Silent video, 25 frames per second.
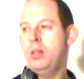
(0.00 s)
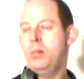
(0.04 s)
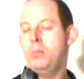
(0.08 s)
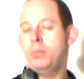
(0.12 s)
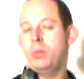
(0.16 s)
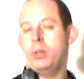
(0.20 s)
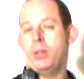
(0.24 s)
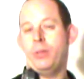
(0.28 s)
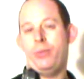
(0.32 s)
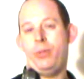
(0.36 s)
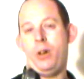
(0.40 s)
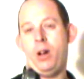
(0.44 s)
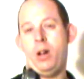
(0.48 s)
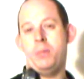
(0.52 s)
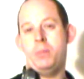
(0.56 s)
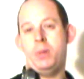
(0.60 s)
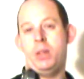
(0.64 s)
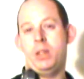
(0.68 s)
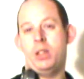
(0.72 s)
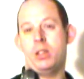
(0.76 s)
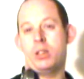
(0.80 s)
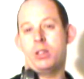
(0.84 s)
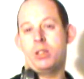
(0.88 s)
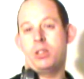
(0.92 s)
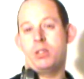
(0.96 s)
But if I'm
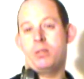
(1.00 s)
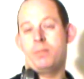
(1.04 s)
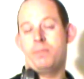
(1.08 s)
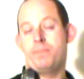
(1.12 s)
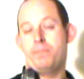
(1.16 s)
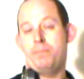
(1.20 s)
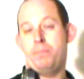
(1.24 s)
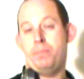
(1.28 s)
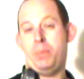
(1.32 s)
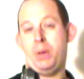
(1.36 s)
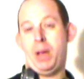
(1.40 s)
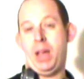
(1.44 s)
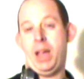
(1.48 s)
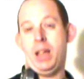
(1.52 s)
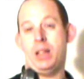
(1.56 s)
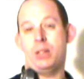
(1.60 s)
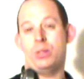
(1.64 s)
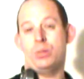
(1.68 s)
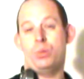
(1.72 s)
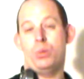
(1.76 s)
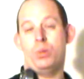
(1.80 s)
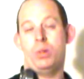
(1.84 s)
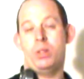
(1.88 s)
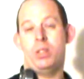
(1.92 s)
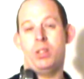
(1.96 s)
in a
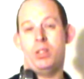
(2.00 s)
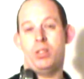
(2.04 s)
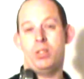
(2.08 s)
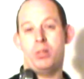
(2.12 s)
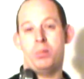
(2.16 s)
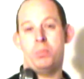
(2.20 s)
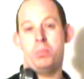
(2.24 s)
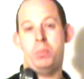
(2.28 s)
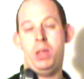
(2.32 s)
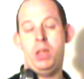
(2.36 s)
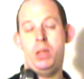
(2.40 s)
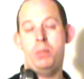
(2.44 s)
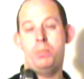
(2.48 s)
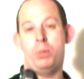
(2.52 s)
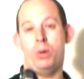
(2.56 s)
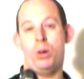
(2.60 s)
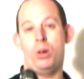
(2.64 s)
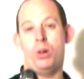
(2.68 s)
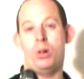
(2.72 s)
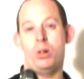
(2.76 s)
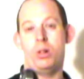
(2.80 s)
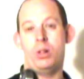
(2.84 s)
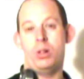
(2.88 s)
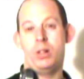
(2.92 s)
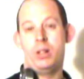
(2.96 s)
band with other people,